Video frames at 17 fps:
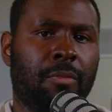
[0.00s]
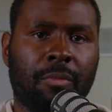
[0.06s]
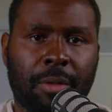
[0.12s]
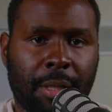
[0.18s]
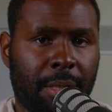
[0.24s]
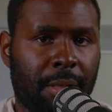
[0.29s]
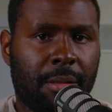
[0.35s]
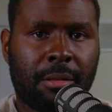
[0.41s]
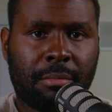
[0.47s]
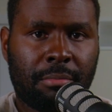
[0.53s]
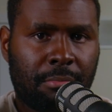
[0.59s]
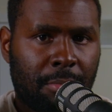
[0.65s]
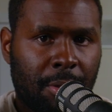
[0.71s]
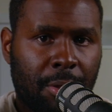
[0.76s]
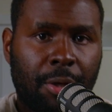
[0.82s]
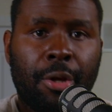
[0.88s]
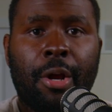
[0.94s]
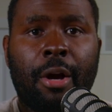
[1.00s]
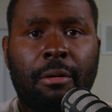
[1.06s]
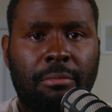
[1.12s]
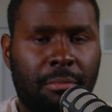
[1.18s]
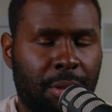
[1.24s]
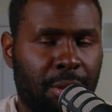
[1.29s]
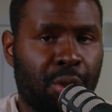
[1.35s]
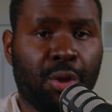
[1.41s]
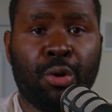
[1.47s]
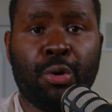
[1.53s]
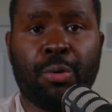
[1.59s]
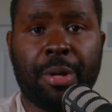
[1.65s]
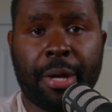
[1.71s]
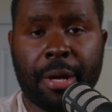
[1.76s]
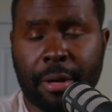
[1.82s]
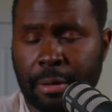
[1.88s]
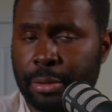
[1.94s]
Because, you know, it's a new
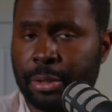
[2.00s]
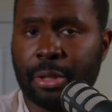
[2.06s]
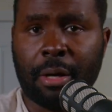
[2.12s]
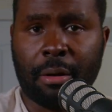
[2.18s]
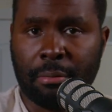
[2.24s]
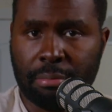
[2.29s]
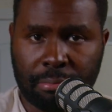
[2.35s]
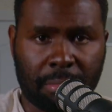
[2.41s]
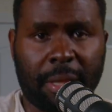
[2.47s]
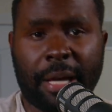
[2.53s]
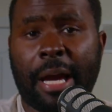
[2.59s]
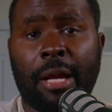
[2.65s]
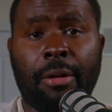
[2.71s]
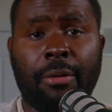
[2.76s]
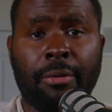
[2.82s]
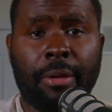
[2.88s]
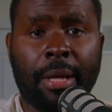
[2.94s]
year, so they got to do